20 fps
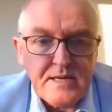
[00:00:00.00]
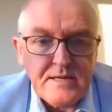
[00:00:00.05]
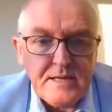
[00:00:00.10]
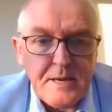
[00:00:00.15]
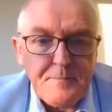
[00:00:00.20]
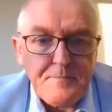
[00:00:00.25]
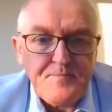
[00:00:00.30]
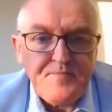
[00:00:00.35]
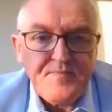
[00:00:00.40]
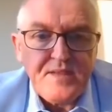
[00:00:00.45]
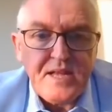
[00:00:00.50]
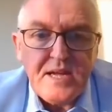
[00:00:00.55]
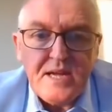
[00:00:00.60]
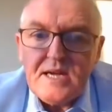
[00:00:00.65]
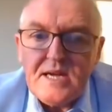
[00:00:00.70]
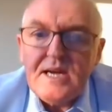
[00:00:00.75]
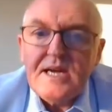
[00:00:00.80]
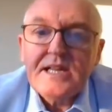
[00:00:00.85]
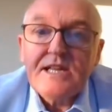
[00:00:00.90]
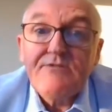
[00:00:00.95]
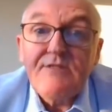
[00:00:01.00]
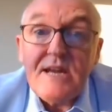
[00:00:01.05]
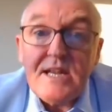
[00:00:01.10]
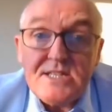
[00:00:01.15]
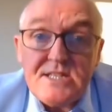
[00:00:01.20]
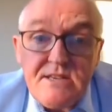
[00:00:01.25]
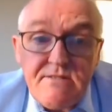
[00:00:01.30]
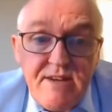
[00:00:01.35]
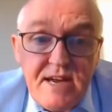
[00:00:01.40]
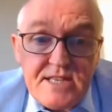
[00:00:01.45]
that. The
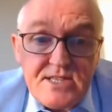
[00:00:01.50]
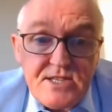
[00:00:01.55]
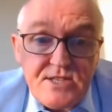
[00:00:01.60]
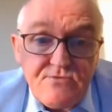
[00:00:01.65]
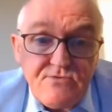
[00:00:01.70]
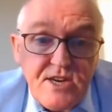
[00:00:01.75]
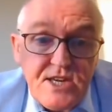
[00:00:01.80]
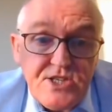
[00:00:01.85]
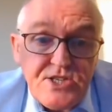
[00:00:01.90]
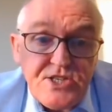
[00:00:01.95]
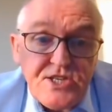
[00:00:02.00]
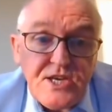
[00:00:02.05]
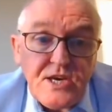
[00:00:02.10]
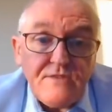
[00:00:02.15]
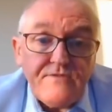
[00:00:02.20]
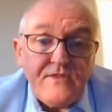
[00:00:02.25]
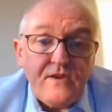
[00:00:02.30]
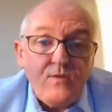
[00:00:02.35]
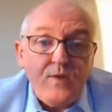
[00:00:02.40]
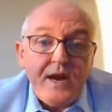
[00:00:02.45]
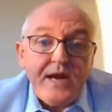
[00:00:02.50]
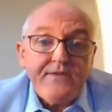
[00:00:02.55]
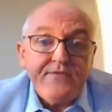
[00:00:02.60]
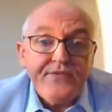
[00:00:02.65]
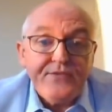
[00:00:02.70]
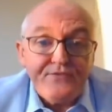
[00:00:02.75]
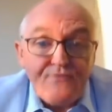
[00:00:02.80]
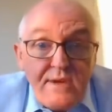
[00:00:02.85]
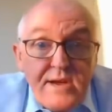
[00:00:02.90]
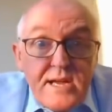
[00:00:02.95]
relative hazard ratio for
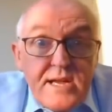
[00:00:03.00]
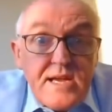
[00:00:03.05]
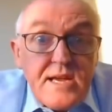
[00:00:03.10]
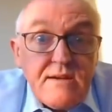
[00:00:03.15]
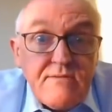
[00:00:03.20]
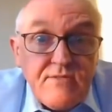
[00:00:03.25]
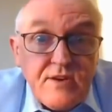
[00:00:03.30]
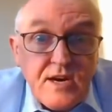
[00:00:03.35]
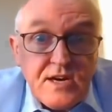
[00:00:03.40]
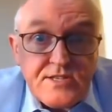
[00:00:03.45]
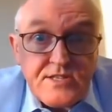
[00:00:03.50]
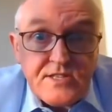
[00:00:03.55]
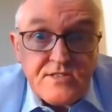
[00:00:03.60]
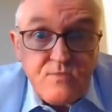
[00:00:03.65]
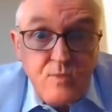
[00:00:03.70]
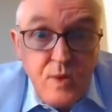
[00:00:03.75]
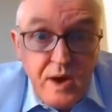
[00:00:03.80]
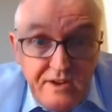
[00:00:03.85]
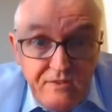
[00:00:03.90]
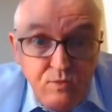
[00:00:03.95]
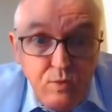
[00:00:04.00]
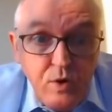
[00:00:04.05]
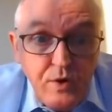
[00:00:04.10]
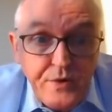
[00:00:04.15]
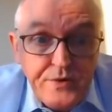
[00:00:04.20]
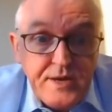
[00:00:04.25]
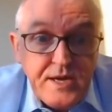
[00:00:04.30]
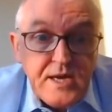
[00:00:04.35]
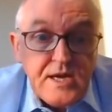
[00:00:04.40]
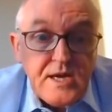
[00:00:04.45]
wave 3 versus wave
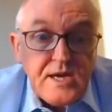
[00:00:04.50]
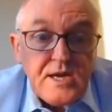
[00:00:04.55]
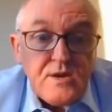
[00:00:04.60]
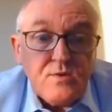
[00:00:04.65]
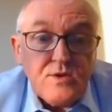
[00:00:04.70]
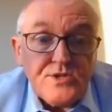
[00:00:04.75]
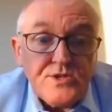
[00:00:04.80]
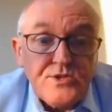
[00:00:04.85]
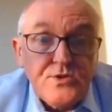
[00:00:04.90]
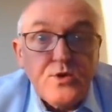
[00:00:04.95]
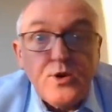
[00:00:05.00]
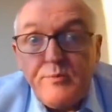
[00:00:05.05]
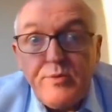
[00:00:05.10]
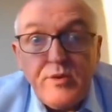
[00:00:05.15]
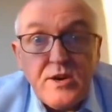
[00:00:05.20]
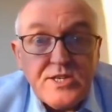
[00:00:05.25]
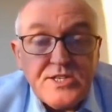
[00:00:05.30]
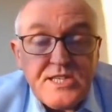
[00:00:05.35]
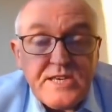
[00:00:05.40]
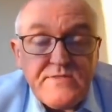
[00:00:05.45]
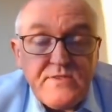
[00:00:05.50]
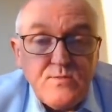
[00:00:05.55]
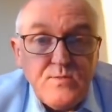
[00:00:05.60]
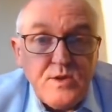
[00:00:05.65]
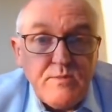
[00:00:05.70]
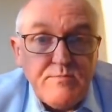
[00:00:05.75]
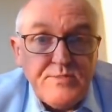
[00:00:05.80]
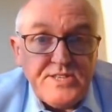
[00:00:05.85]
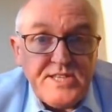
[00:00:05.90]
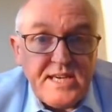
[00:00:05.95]
1 was
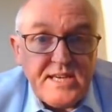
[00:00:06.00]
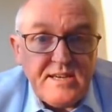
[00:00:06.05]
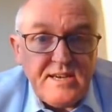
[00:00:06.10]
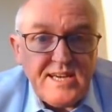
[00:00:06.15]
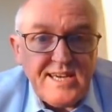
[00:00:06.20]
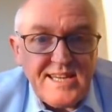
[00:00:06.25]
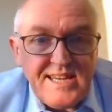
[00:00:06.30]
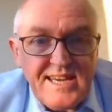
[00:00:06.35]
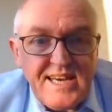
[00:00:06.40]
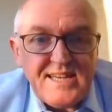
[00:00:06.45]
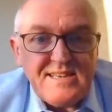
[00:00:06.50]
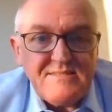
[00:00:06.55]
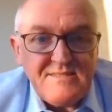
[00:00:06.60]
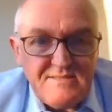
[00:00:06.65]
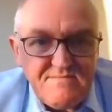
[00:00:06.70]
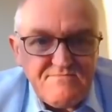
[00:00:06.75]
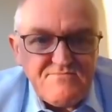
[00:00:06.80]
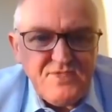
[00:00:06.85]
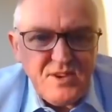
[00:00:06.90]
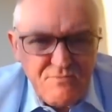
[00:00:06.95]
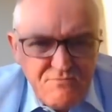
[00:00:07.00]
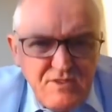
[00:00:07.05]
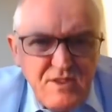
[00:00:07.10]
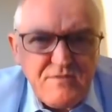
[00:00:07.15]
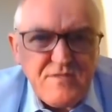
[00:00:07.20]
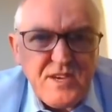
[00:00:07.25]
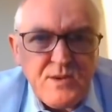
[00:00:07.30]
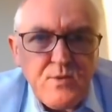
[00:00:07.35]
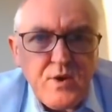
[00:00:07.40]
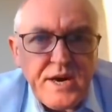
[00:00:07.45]
0.71%. And again,
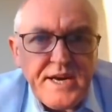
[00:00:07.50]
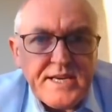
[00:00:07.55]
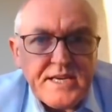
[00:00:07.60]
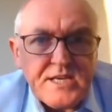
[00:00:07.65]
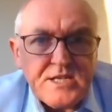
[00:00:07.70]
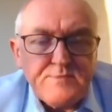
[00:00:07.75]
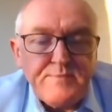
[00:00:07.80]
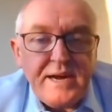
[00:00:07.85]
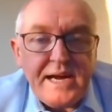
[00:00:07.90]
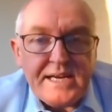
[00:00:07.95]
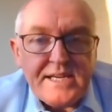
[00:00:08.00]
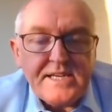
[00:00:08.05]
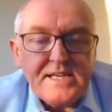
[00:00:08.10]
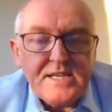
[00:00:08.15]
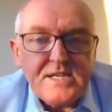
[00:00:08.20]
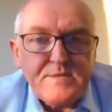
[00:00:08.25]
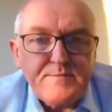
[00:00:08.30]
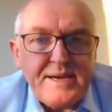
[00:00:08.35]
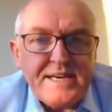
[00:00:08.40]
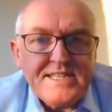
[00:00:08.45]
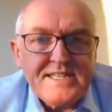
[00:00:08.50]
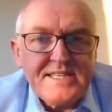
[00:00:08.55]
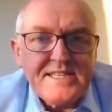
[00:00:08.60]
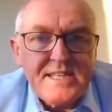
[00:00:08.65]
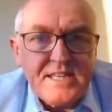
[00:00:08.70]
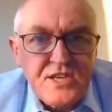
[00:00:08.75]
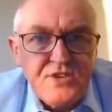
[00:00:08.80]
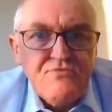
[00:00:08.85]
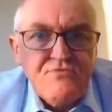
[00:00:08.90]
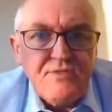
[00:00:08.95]
roughly what you'd expect. You'd expect a
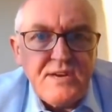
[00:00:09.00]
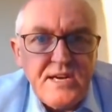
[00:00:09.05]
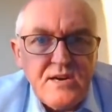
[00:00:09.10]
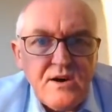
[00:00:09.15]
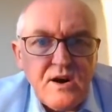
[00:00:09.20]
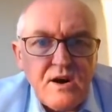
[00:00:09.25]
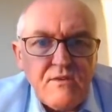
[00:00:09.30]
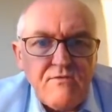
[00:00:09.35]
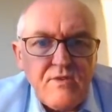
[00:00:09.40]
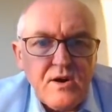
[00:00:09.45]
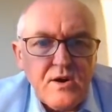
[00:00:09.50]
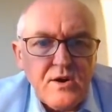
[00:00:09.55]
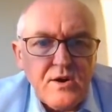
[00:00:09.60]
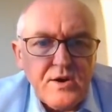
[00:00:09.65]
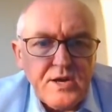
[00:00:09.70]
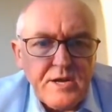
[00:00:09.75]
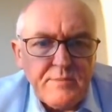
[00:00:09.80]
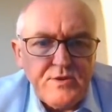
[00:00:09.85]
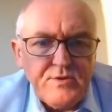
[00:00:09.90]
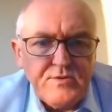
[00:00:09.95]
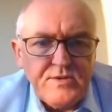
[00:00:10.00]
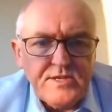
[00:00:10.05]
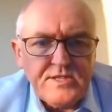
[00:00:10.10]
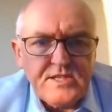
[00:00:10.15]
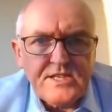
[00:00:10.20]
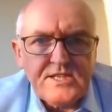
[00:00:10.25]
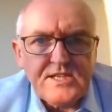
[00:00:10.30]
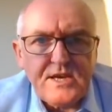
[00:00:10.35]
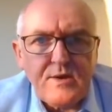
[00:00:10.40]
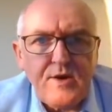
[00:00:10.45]
degree of ongoing
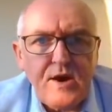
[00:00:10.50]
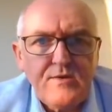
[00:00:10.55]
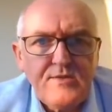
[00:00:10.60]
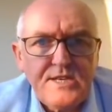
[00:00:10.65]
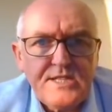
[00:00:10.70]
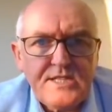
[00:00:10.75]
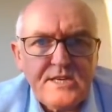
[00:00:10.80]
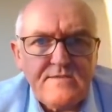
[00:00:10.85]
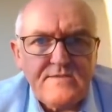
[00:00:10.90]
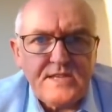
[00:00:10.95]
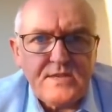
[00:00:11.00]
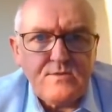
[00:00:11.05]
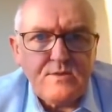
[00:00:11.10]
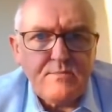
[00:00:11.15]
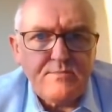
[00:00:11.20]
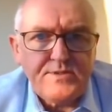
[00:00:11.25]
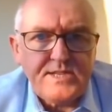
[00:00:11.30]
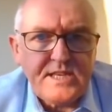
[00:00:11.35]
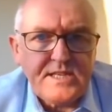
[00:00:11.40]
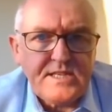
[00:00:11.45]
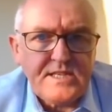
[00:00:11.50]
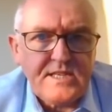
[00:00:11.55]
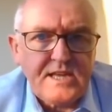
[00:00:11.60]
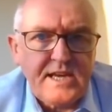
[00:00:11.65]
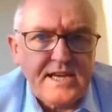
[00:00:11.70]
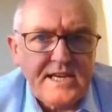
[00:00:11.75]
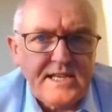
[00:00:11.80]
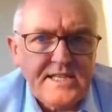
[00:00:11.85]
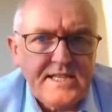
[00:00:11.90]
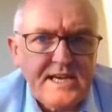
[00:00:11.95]
immunity. So only 71% as
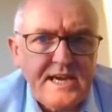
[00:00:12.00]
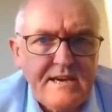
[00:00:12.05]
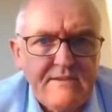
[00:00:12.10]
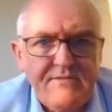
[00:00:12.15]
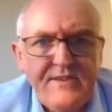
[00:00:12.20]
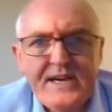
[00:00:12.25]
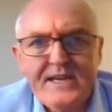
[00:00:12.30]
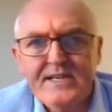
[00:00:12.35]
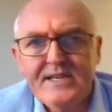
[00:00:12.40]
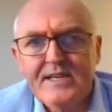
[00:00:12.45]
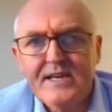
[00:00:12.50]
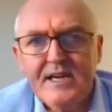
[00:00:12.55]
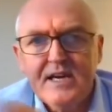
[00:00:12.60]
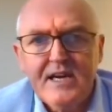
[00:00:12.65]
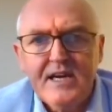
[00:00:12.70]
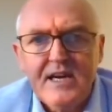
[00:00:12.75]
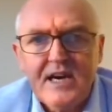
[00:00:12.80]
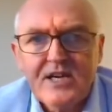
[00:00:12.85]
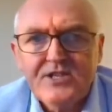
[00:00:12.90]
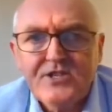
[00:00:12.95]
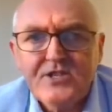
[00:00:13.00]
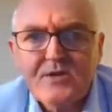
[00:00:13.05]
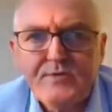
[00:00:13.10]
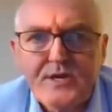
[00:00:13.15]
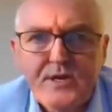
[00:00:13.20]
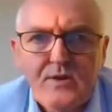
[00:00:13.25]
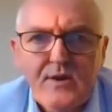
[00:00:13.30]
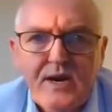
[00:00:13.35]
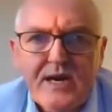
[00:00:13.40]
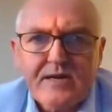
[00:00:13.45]
likely to get infected as
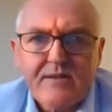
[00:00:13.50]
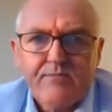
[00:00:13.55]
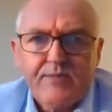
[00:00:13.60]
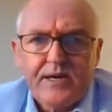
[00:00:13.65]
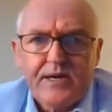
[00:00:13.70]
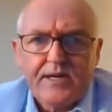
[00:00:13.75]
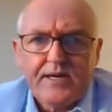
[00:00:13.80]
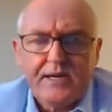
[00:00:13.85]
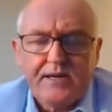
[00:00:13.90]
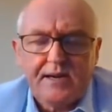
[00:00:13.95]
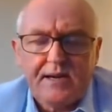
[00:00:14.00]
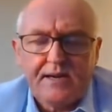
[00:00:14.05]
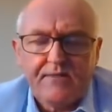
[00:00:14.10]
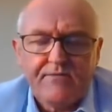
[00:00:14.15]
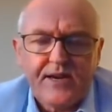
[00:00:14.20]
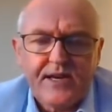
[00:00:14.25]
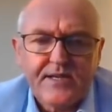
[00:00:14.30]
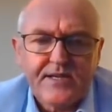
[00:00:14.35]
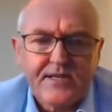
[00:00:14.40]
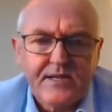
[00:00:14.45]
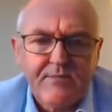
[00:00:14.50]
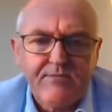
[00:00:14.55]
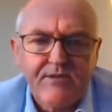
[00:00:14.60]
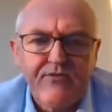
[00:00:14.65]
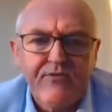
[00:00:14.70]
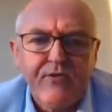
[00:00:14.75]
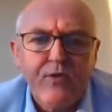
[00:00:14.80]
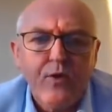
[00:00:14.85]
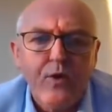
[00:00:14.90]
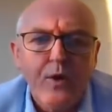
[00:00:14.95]
someone who hadn't been infected
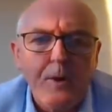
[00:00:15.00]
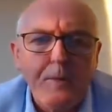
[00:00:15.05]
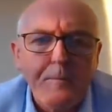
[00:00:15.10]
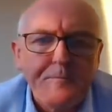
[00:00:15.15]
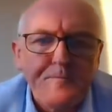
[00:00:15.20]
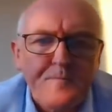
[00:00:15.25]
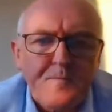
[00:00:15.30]
before.